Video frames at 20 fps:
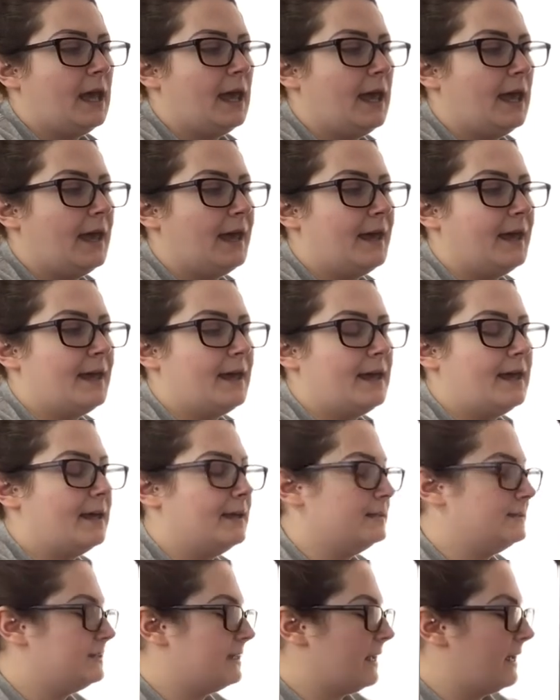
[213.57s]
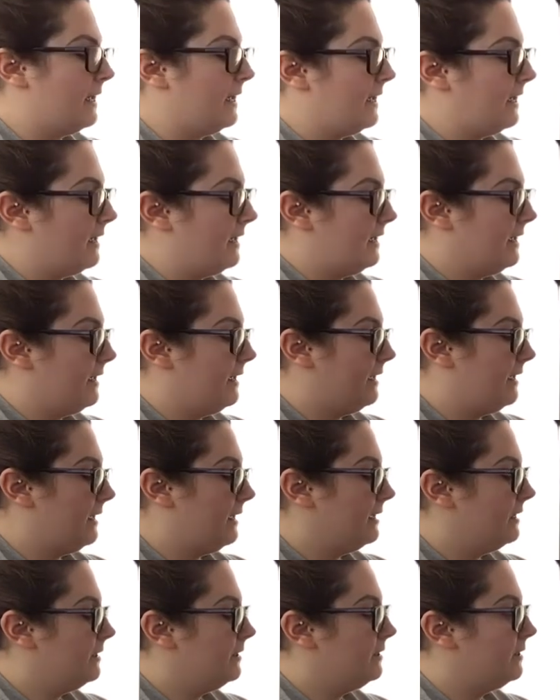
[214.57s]
and
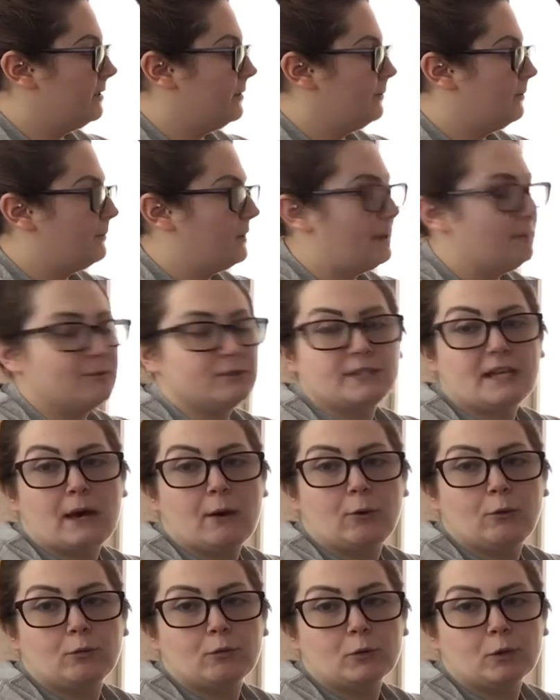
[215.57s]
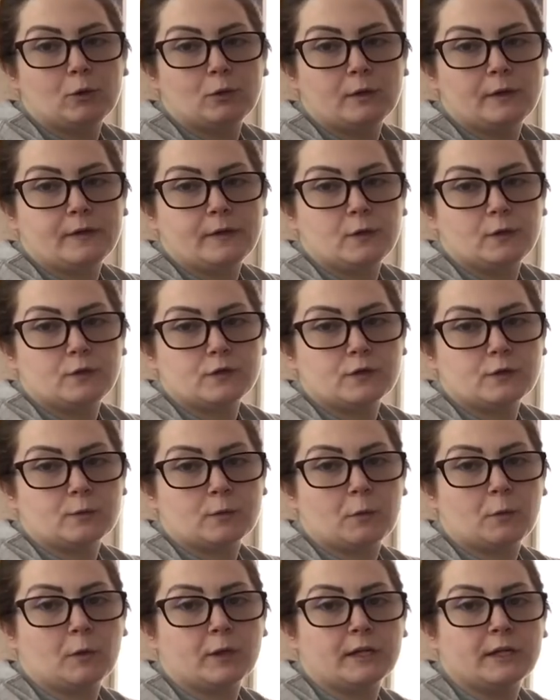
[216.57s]
a paper towel roll, and those are
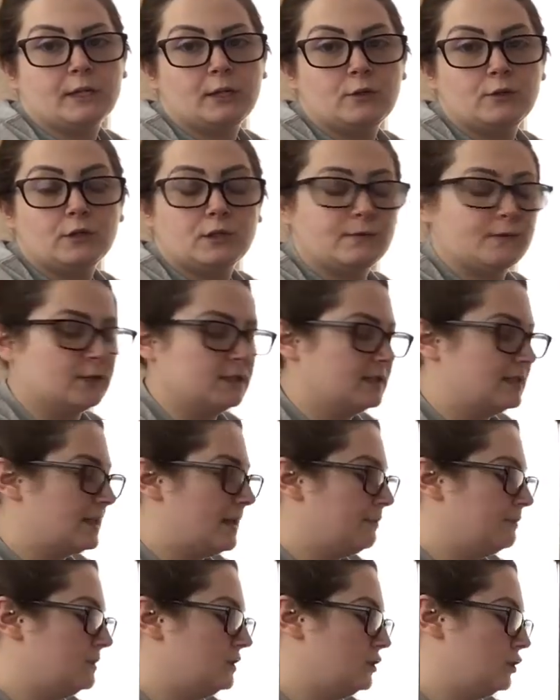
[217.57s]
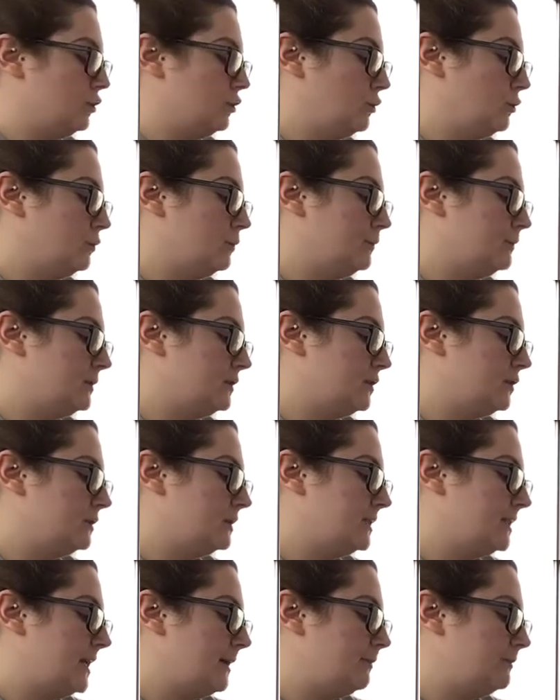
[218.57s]
what we're going to use for step 2. So
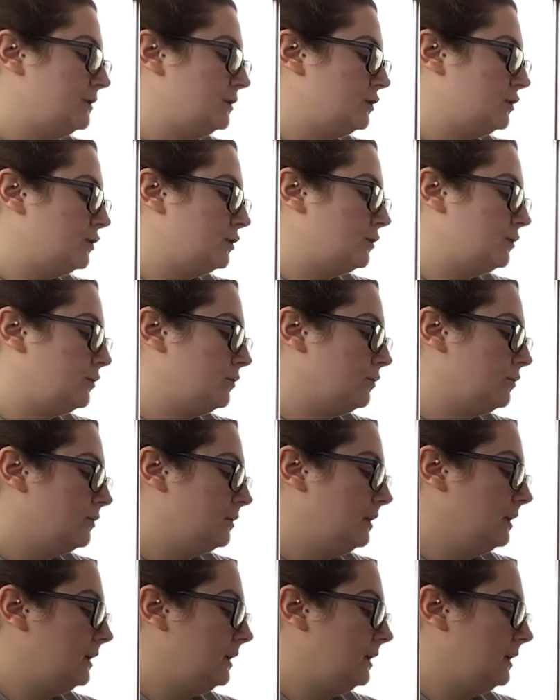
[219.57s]
step 2,